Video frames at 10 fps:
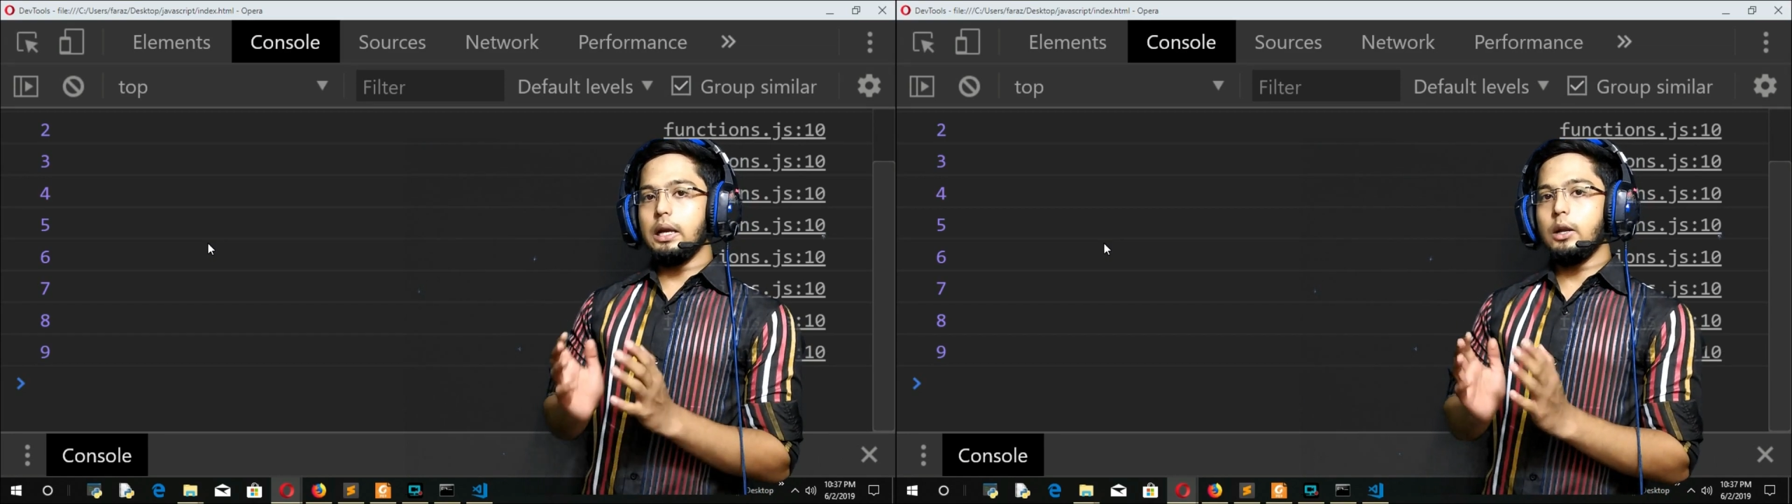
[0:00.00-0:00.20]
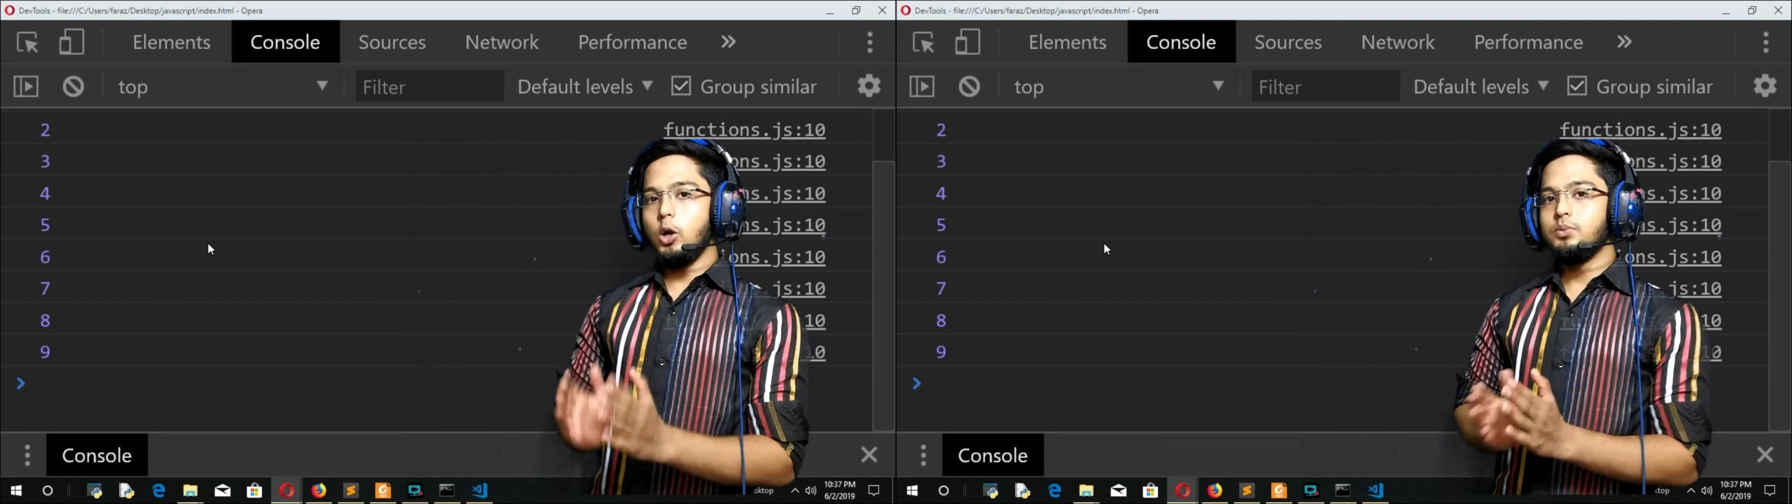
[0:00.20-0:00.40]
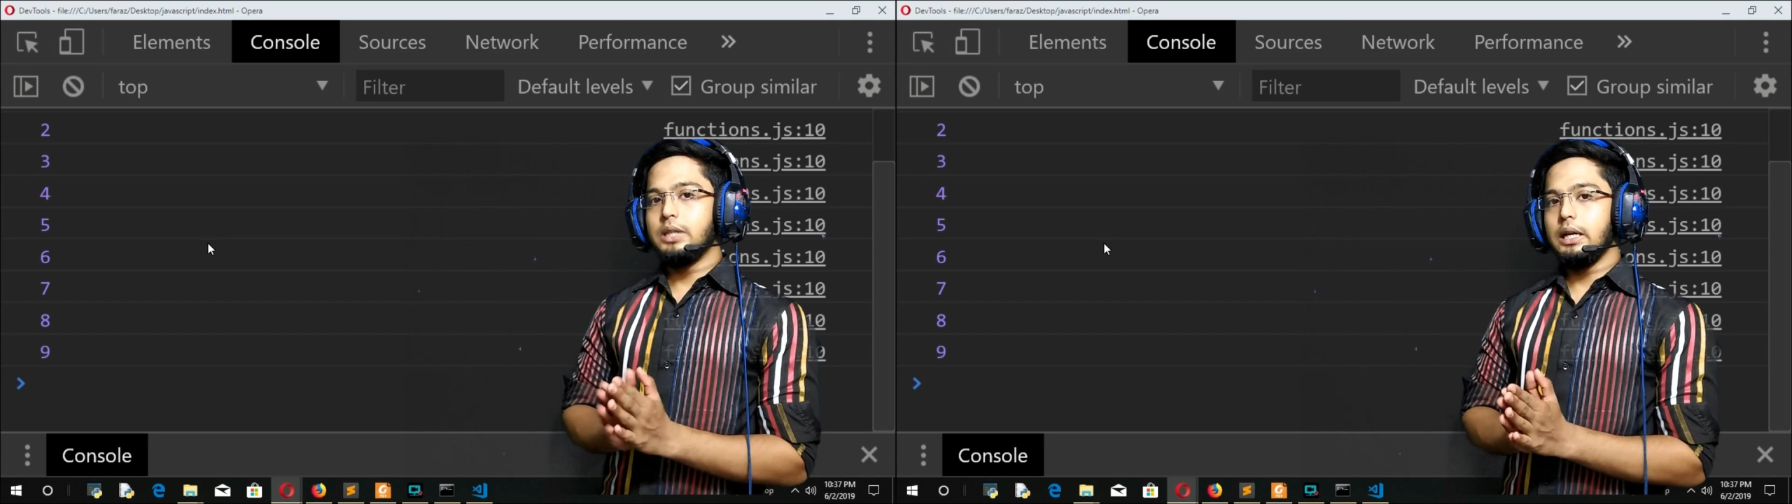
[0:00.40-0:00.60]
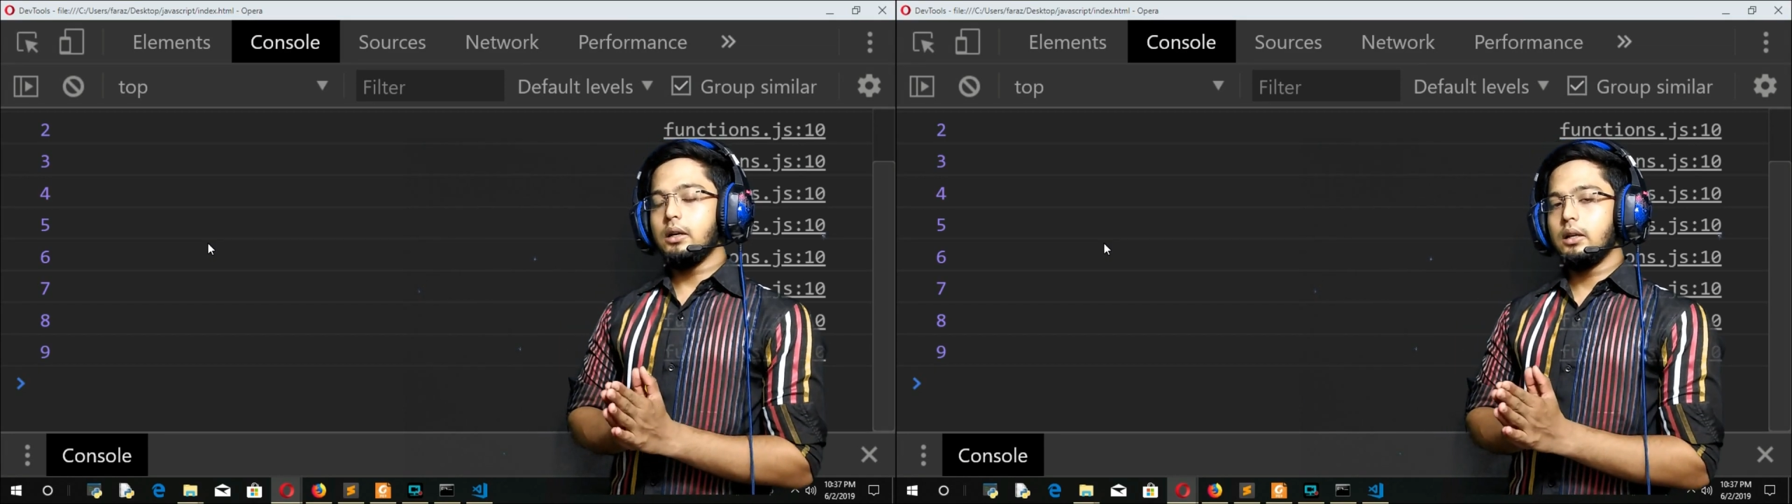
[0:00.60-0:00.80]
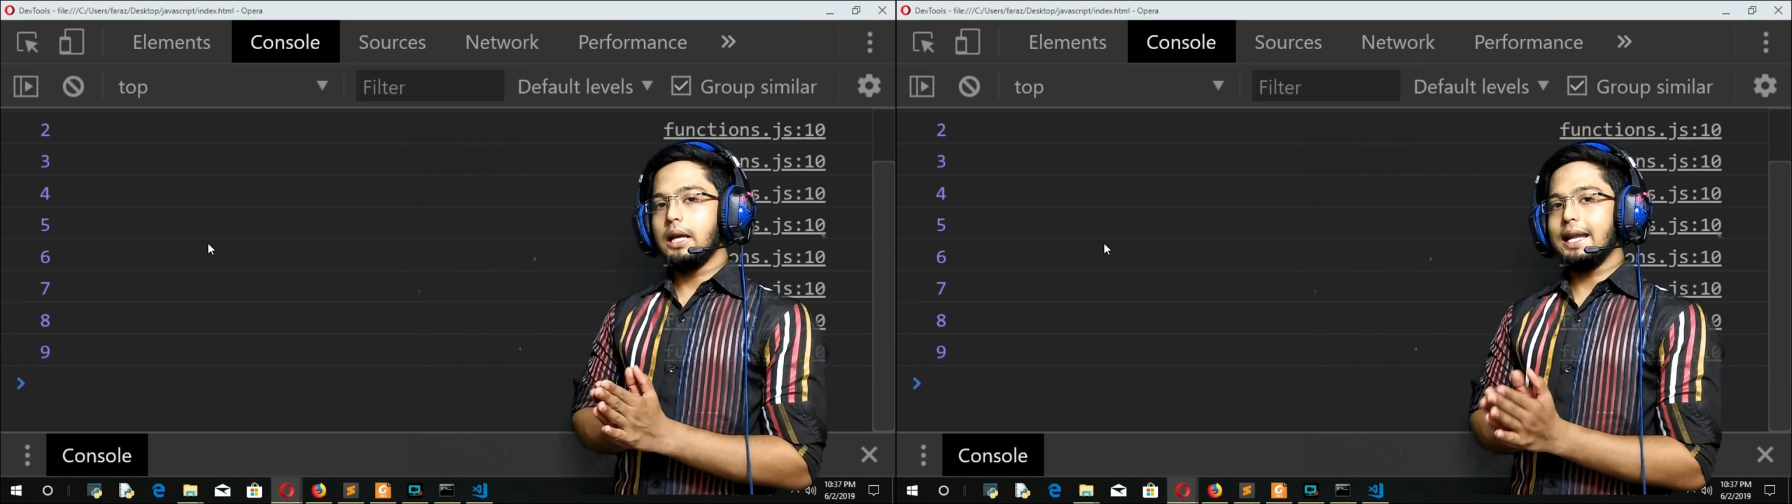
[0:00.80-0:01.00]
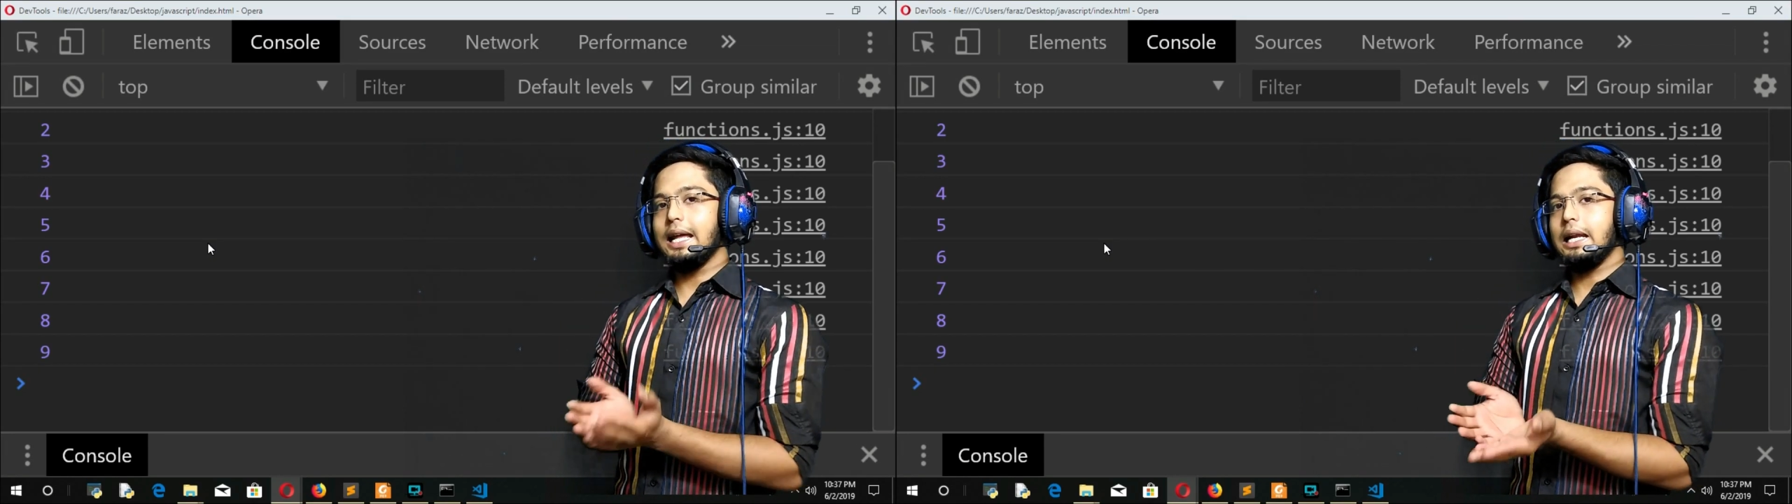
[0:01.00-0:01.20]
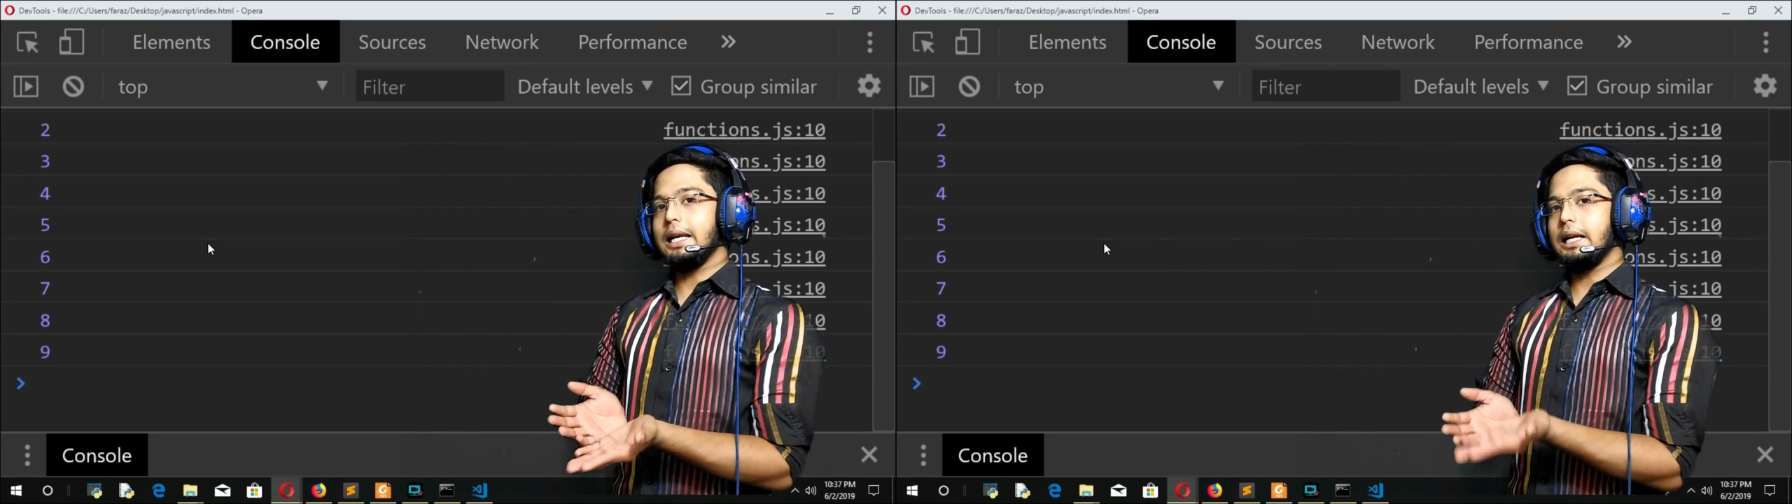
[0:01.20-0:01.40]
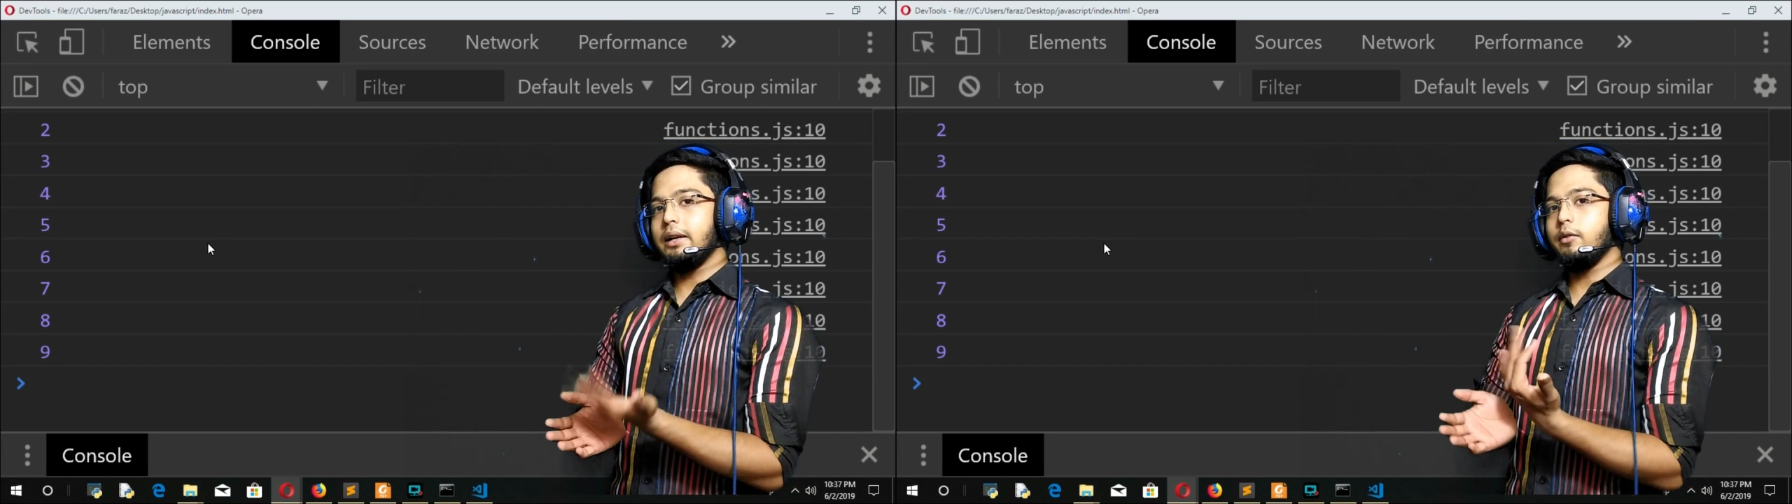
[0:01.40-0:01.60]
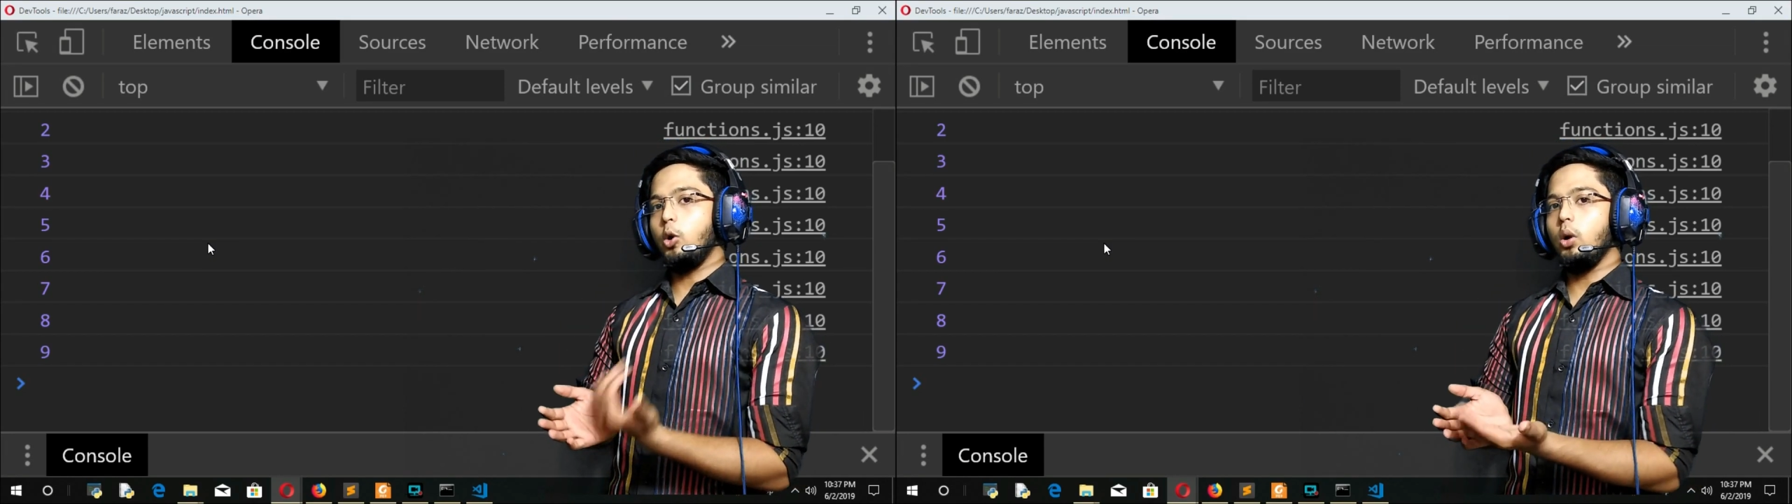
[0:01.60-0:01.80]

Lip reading: an object and I'll retrieve